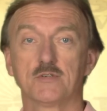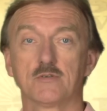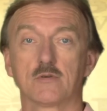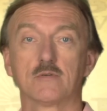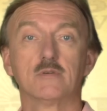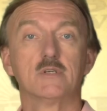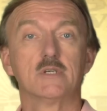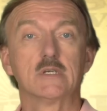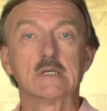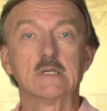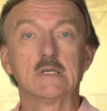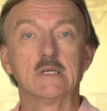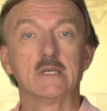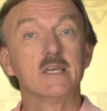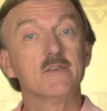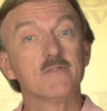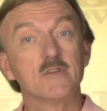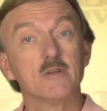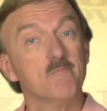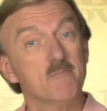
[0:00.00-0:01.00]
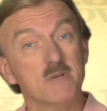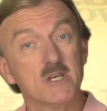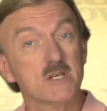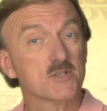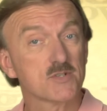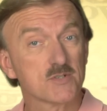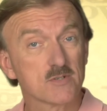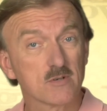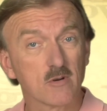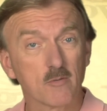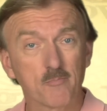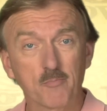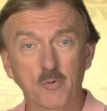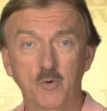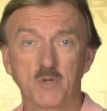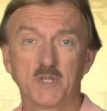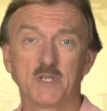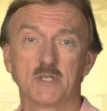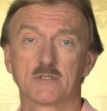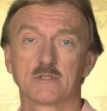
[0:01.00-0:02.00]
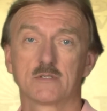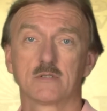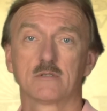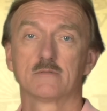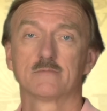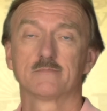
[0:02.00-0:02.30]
or even a minister or priest.